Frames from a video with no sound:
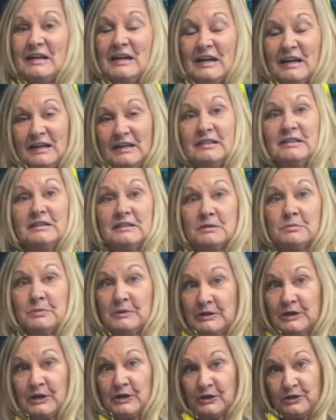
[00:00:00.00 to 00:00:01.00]
in these
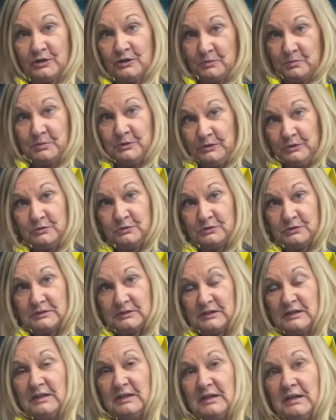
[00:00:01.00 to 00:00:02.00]
particular boots.
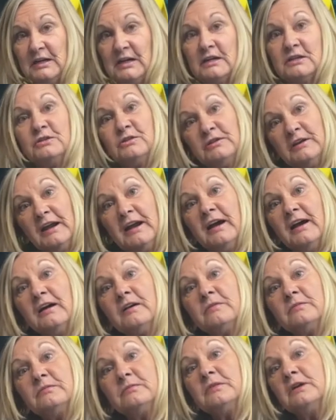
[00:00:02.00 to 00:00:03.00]
So
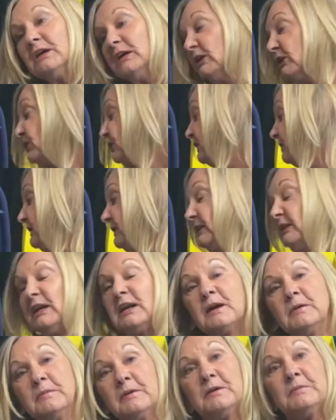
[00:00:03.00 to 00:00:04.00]
now, you just need to
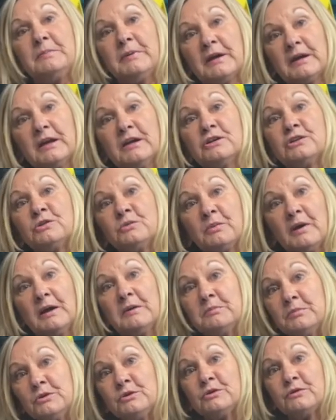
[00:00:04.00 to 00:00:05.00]
come in and pick out the
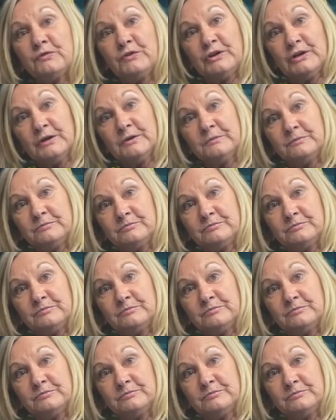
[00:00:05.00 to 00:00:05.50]
right boots for you.